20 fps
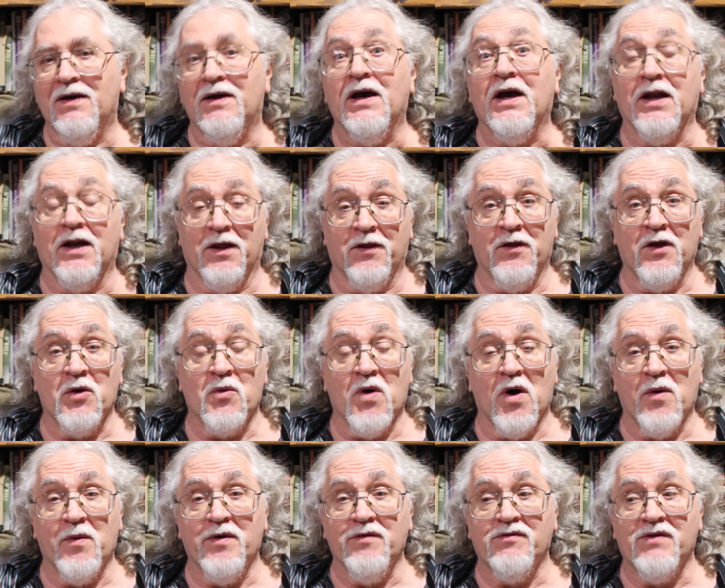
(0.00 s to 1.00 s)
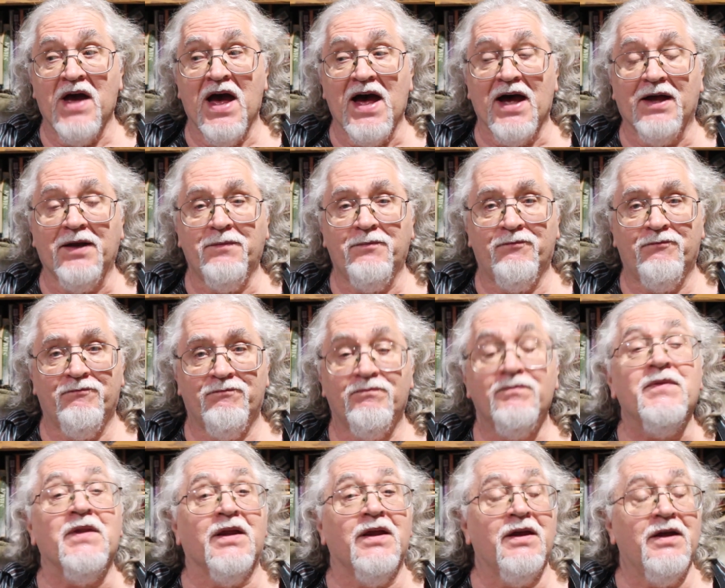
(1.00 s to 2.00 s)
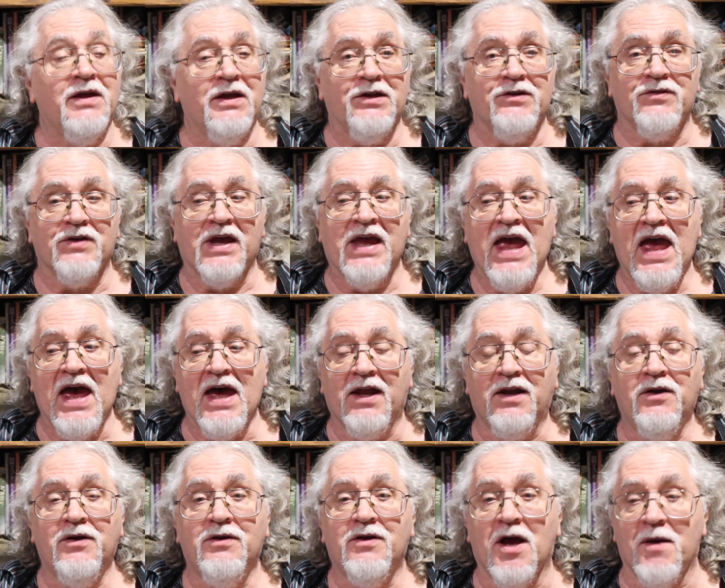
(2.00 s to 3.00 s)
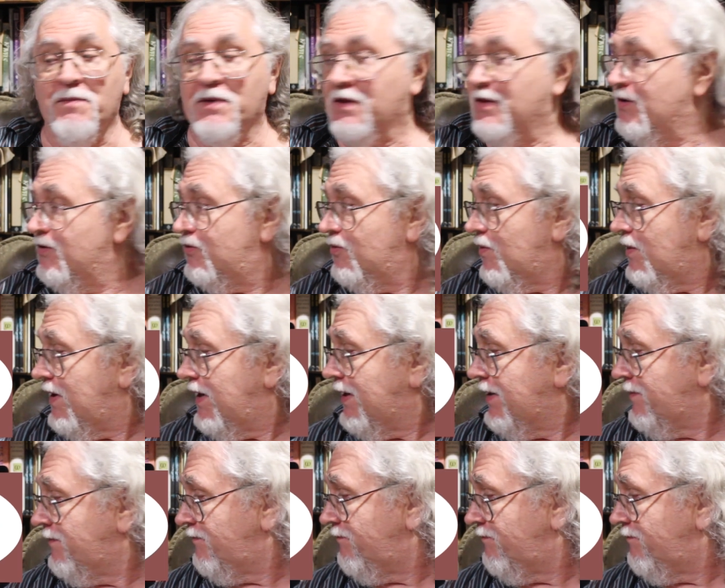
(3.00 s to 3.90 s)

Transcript: And I think what we've got is a cat coming this way.